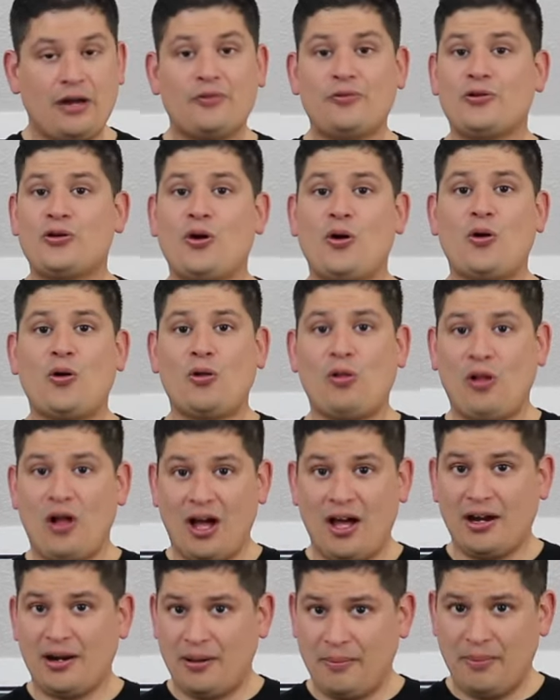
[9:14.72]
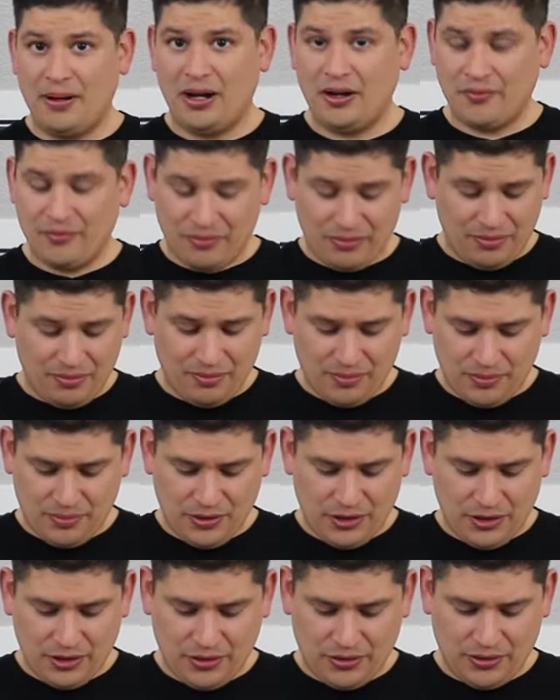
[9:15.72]
don't know a lot about,
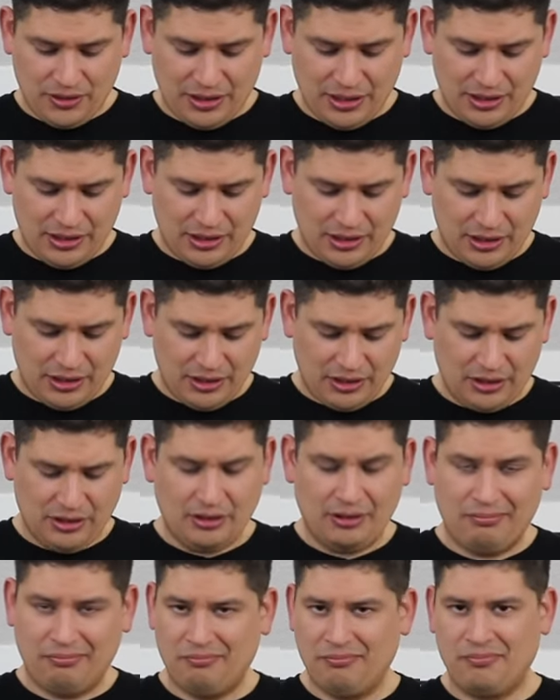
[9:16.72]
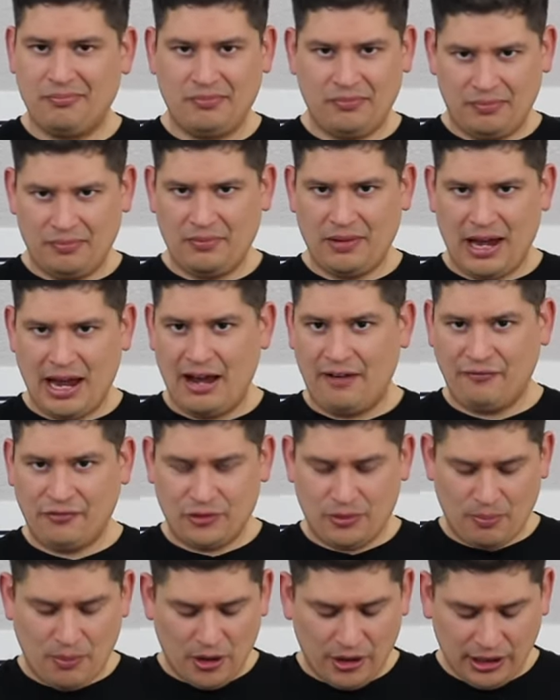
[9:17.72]
you know, the
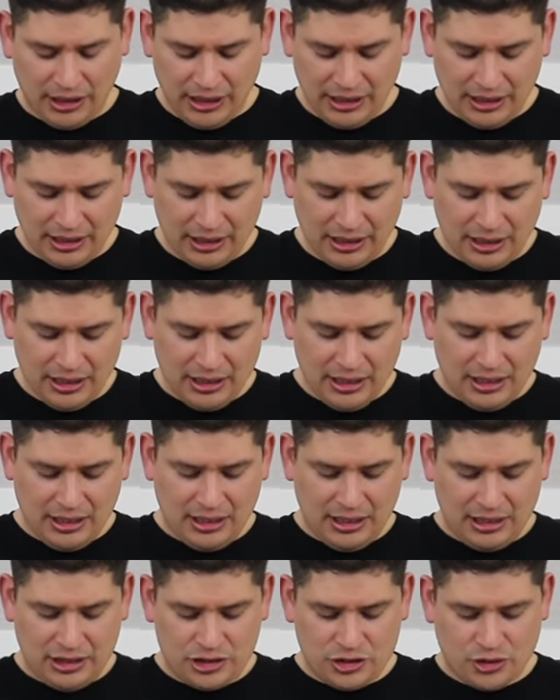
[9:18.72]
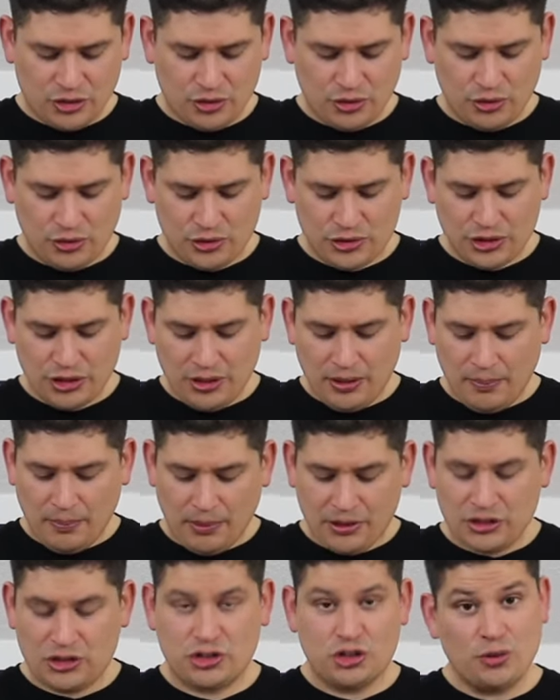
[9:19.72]
aftermarket internals,
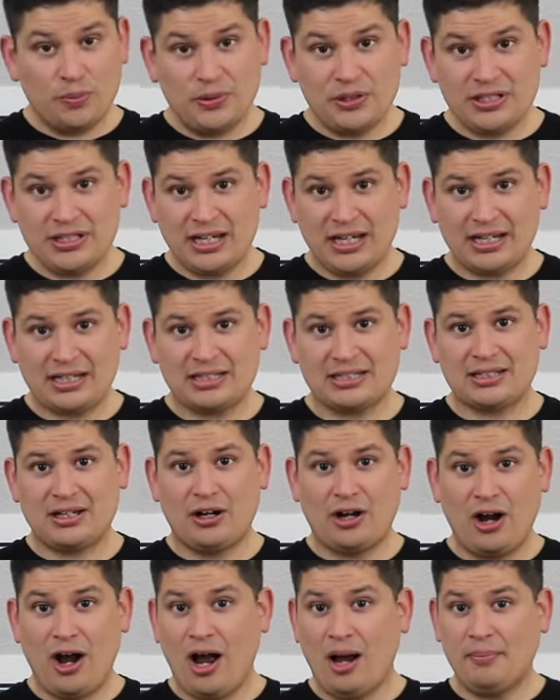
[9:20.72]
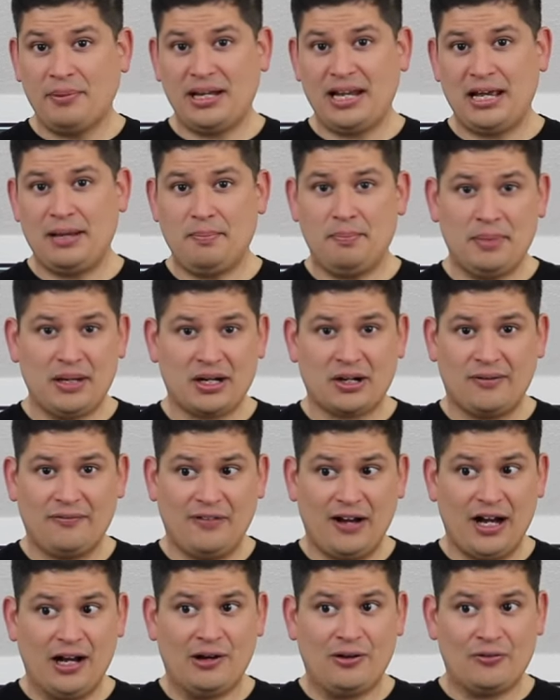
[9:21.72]
but SuperTechs accommodate bigger
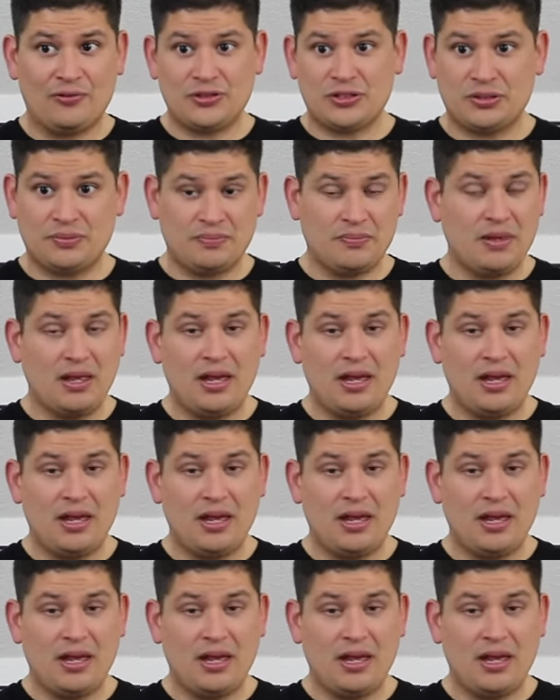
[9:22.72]
valves.